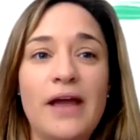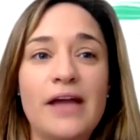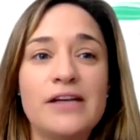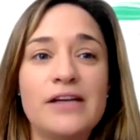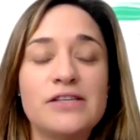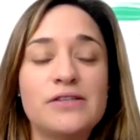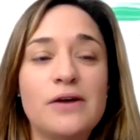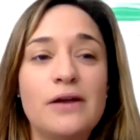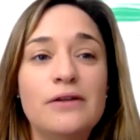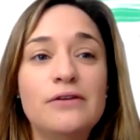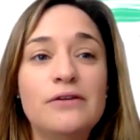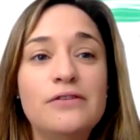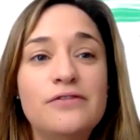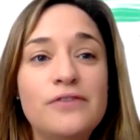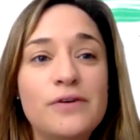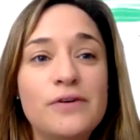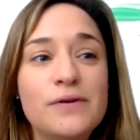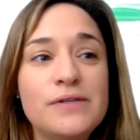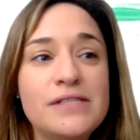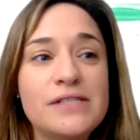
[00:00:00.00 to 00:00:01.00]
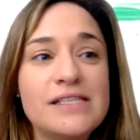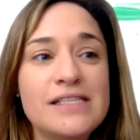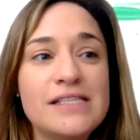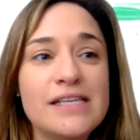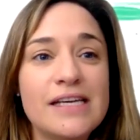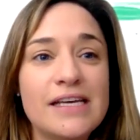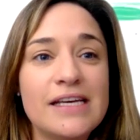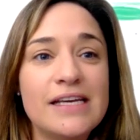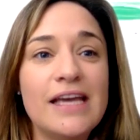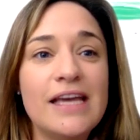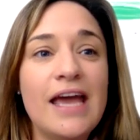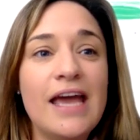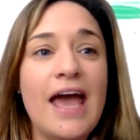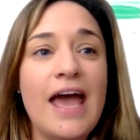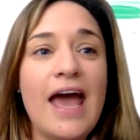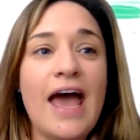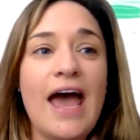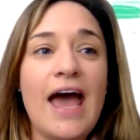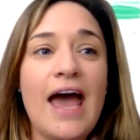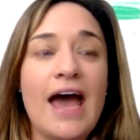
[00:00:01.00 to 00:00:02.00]
So I look forward to seeing
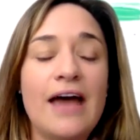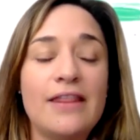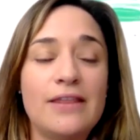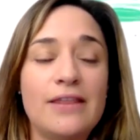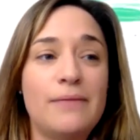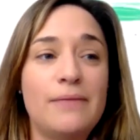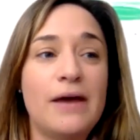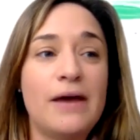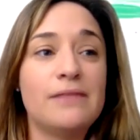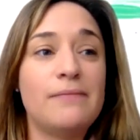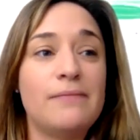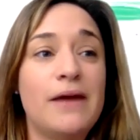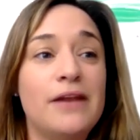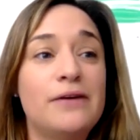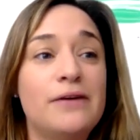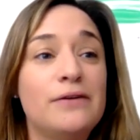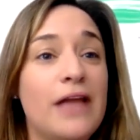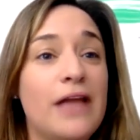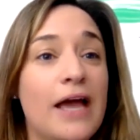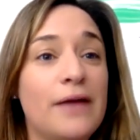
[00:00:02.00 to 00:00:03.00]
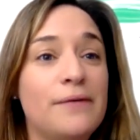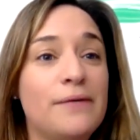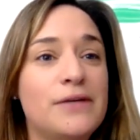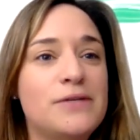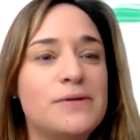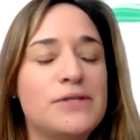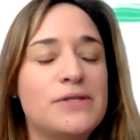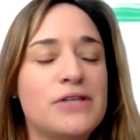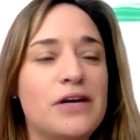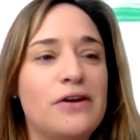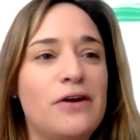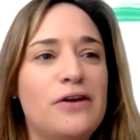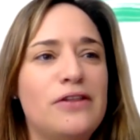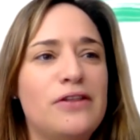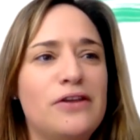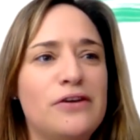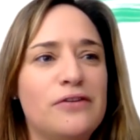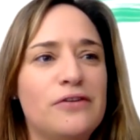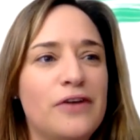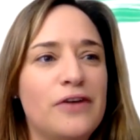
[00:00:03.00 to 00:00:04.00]
the mathematical language, which I know that you're
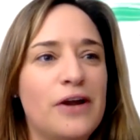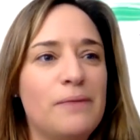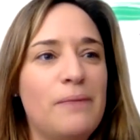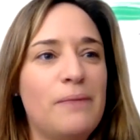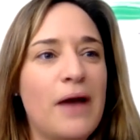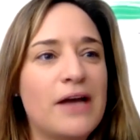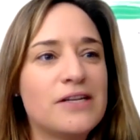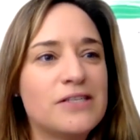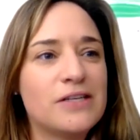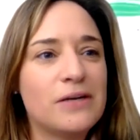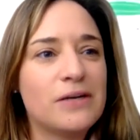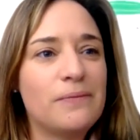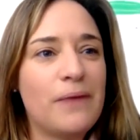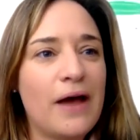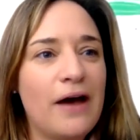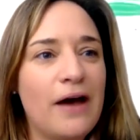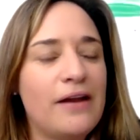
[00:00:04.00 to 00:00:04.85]
very passionate about,